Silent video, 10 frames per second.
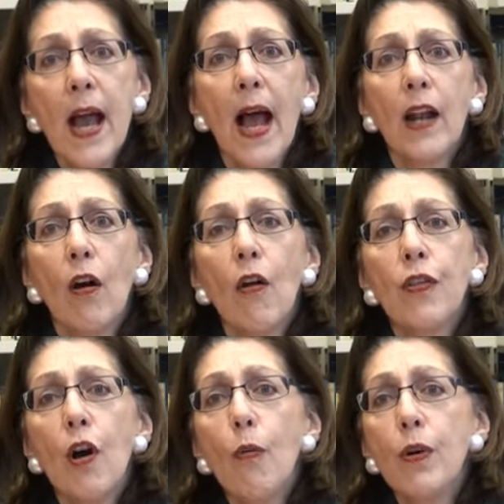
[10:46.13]
and
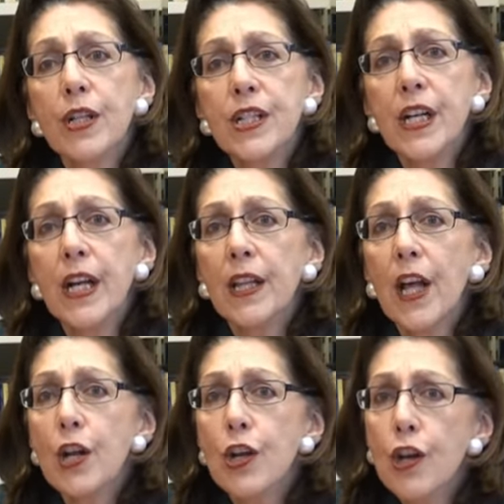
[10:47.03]
although we're seeing
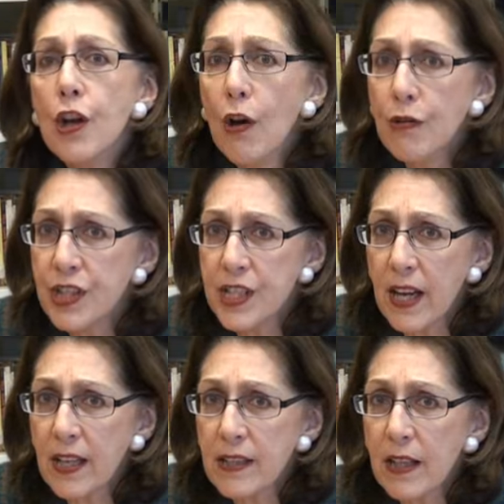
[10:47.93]
that no
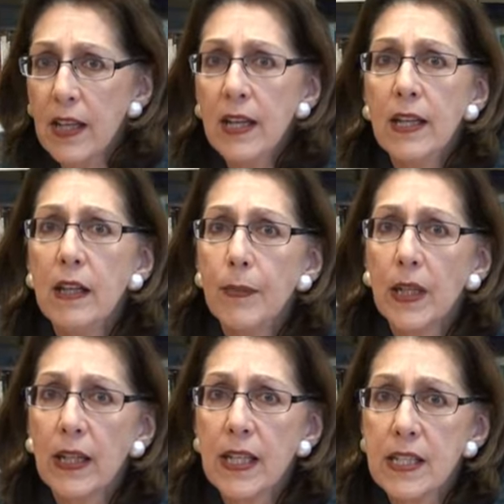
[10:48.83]
state in the
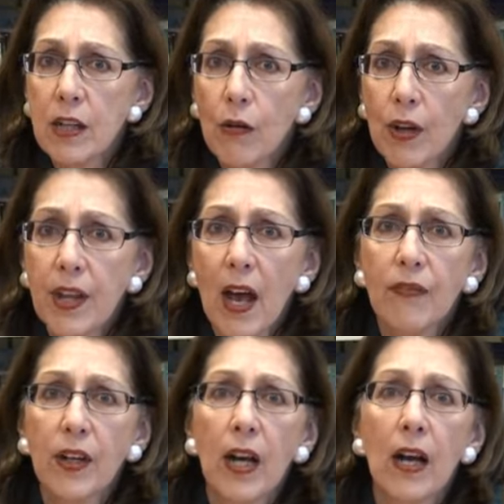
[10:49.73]
Middle East and North
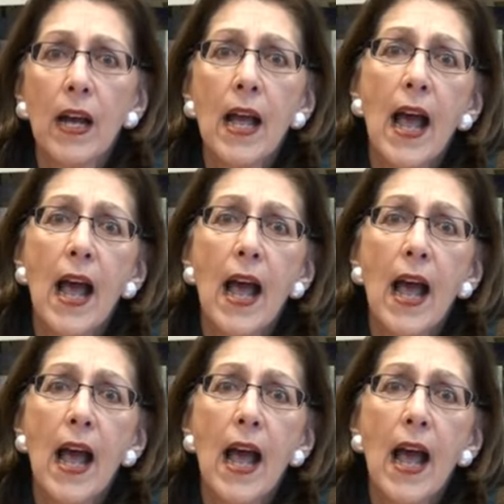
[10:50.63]
Africa